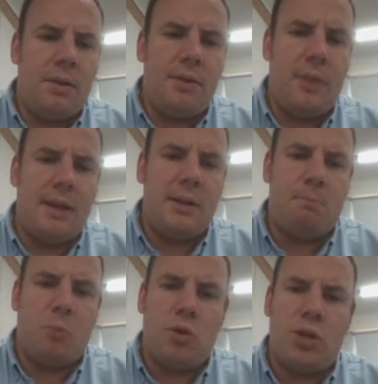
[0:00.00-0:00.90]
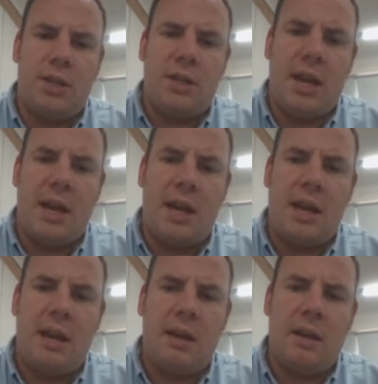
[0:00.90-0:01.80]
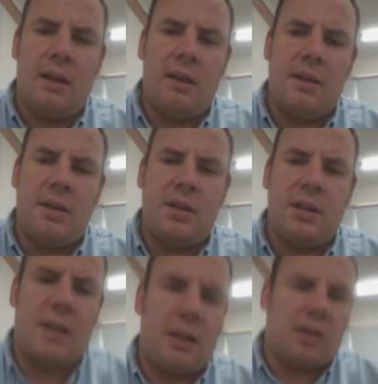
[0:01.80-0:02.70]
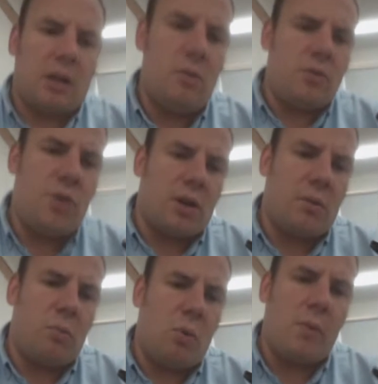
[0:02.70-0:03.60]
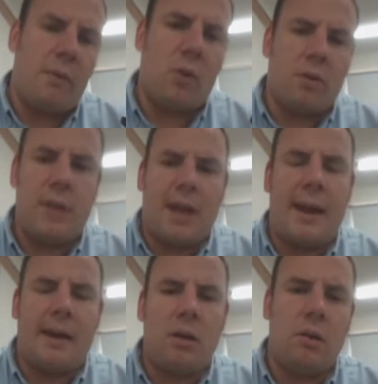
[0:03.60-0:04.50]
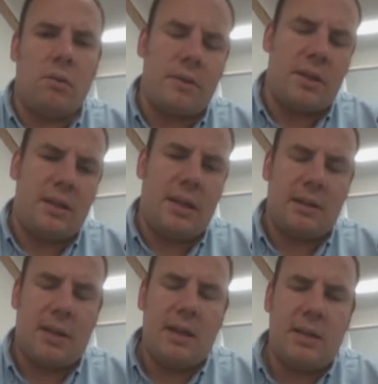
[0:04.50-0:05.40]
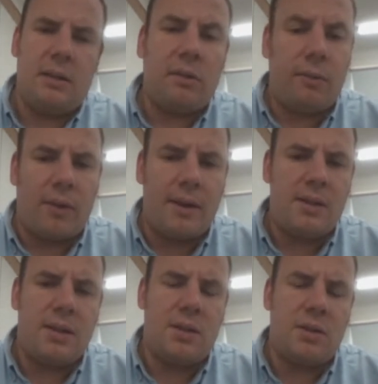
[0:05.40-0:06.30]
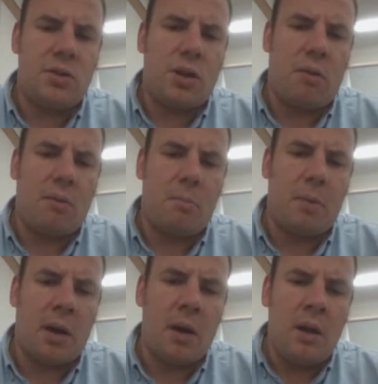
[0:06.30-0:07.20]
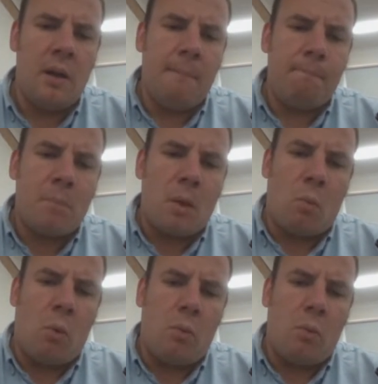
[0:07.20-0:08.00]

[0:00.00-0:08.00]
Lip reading: these bushes here. This is an enclosure. What we've got now, obviously nowadays, is fences and so on. But what we're